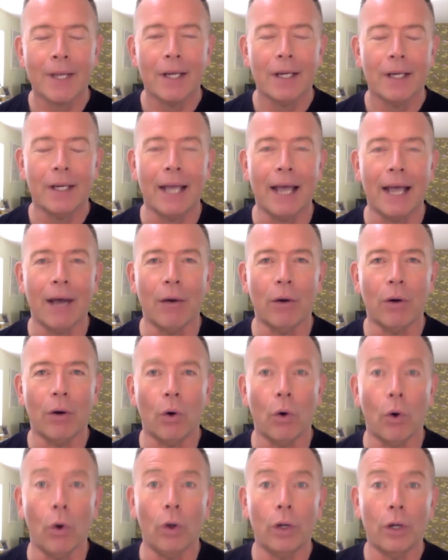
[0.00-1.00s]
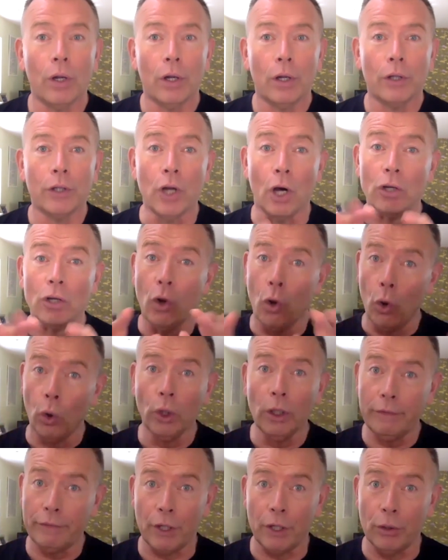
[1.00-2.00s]
Now, not
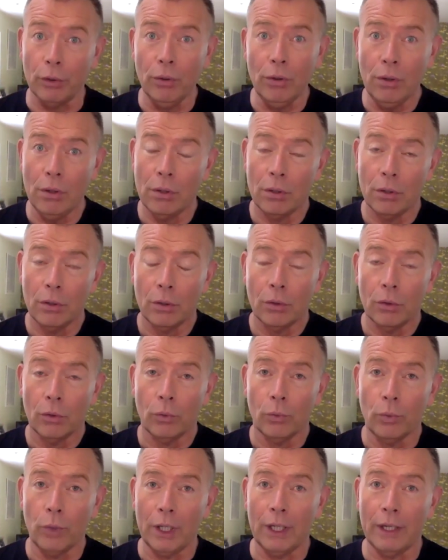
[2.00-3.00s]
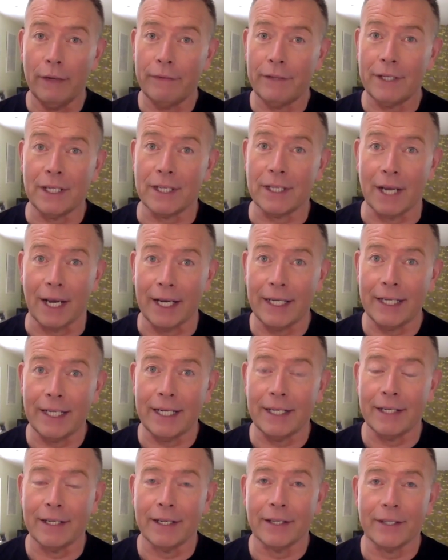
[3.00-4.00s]
all of you will have
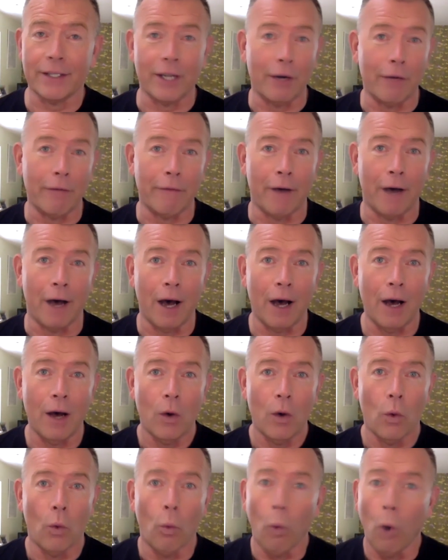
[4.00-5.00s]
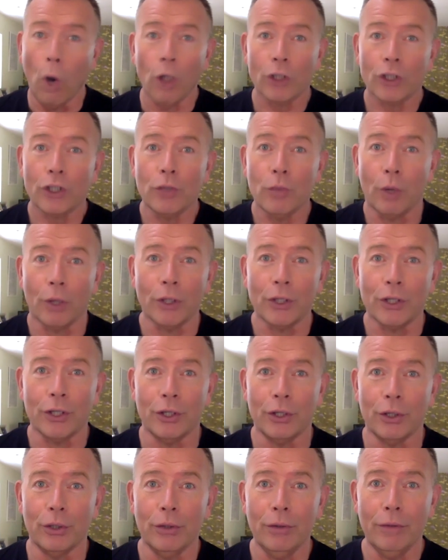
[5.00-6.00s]
decided so far what you want to
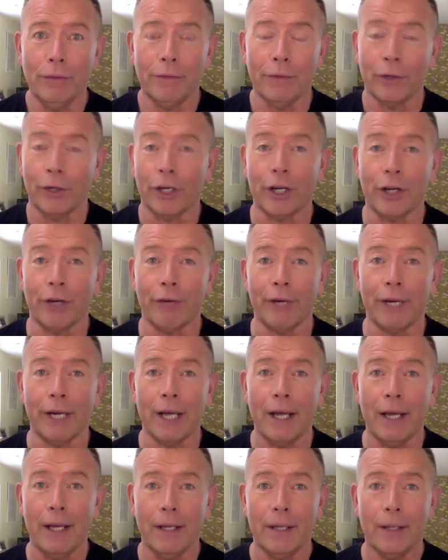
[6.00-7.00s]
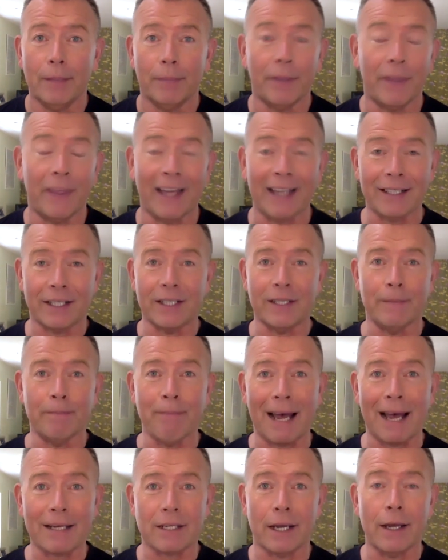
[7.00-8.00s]
do for a career, but that doesn't
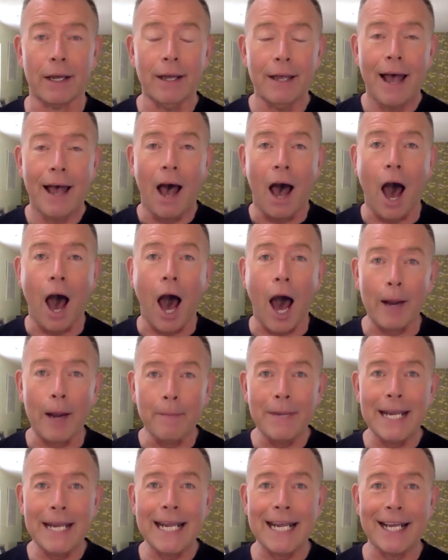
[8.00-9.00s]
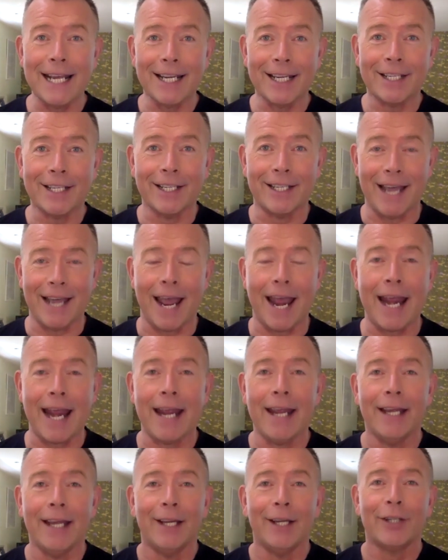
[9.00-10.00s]
matter. I'm here
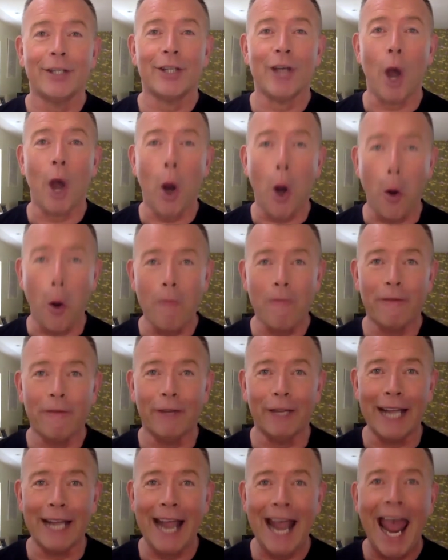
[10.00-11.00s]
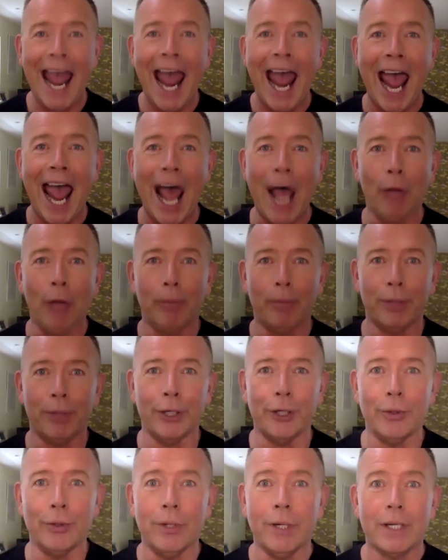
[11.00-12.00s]
today to hopefully help
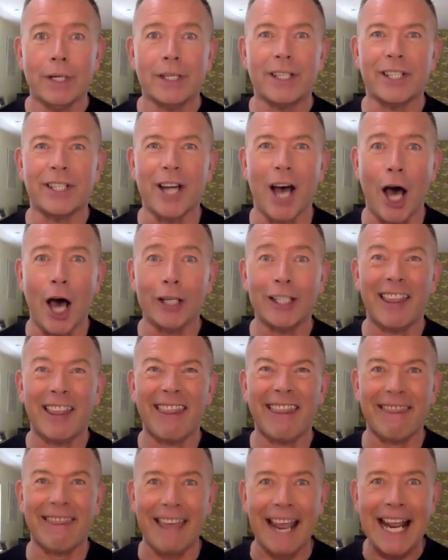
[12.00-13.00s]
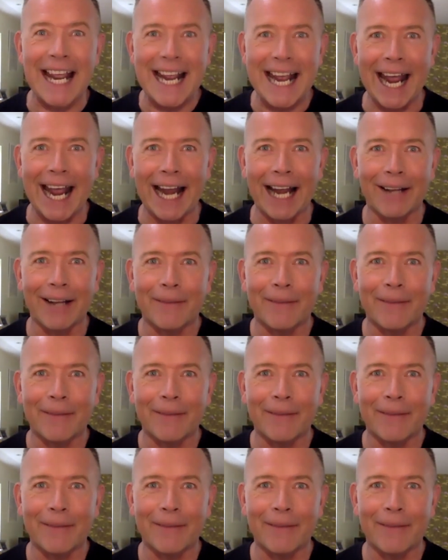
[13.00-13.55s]
you start thinking